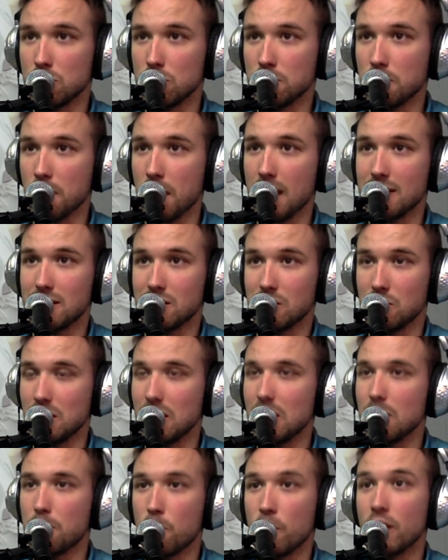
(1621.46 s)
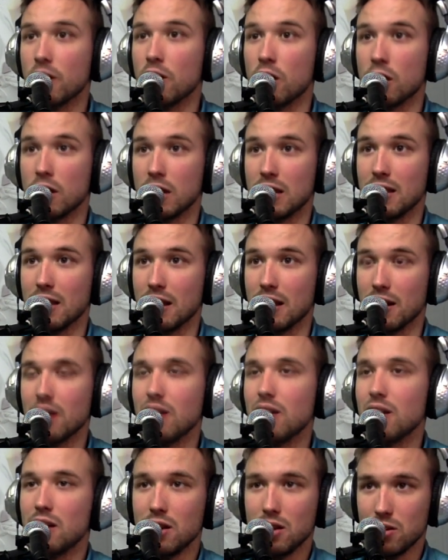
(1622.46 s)
spots. You need a point guard in there.
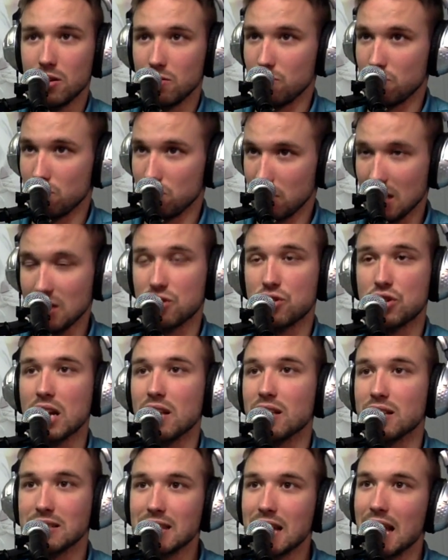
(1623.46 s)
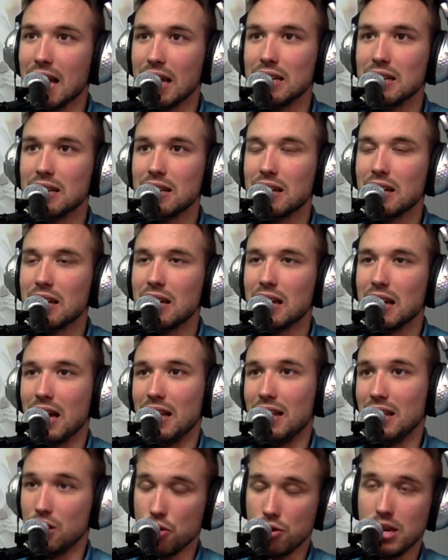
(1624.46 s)
That's Jalen Tate.
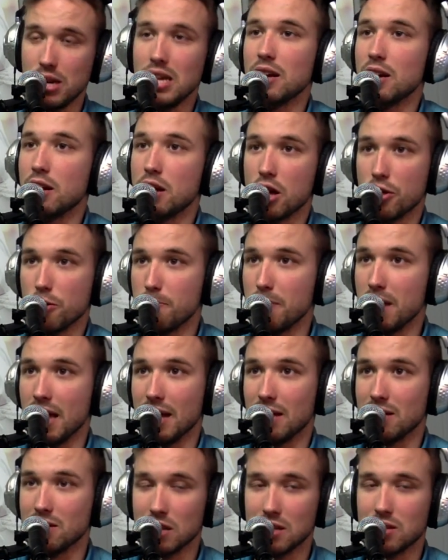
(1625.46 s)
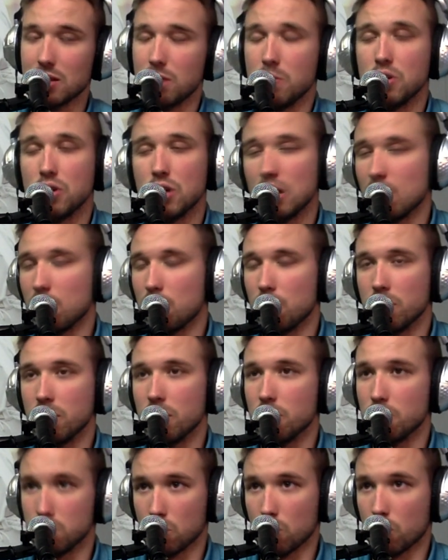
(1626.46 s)
And then you need another big. So that's going to be Jalen
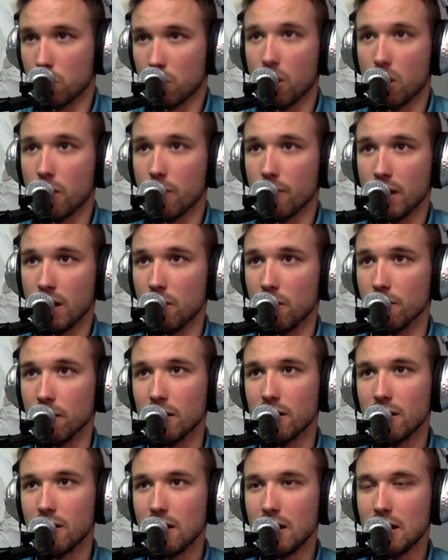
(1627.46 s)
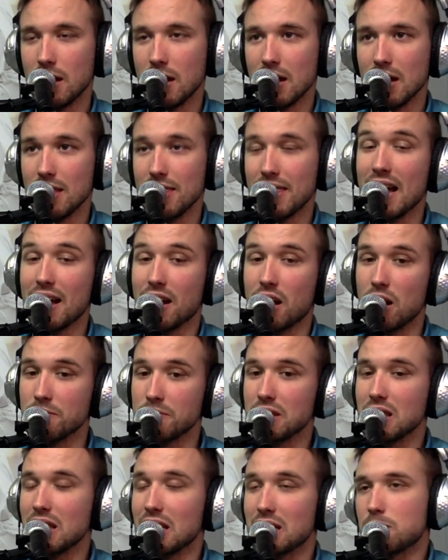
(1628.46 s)
Williams or Connor Vanover. That comes
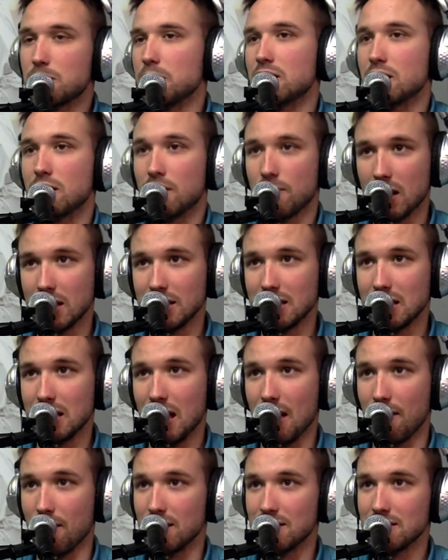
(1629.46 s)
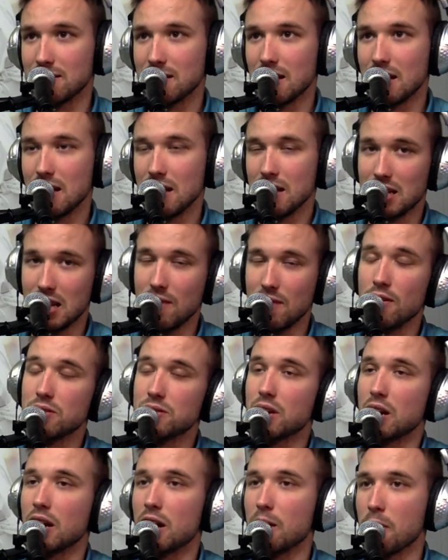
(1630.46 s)
at the expense of Devontae Davis. Devo's
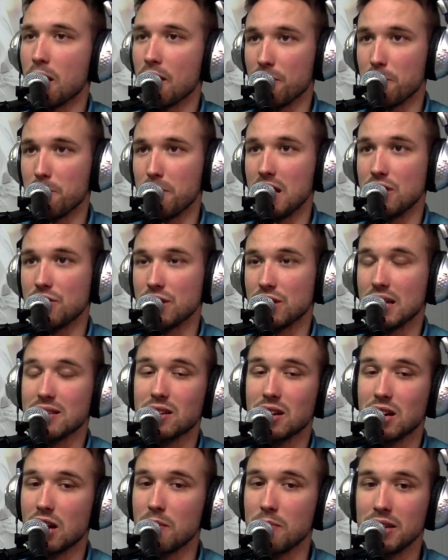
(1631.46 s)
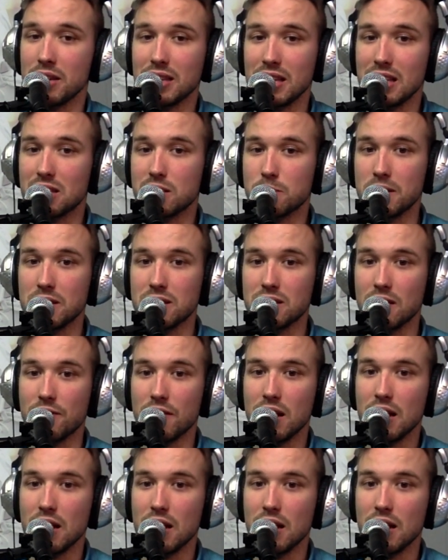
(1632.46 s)
going to come off the bench, and that's going to come at the expense of,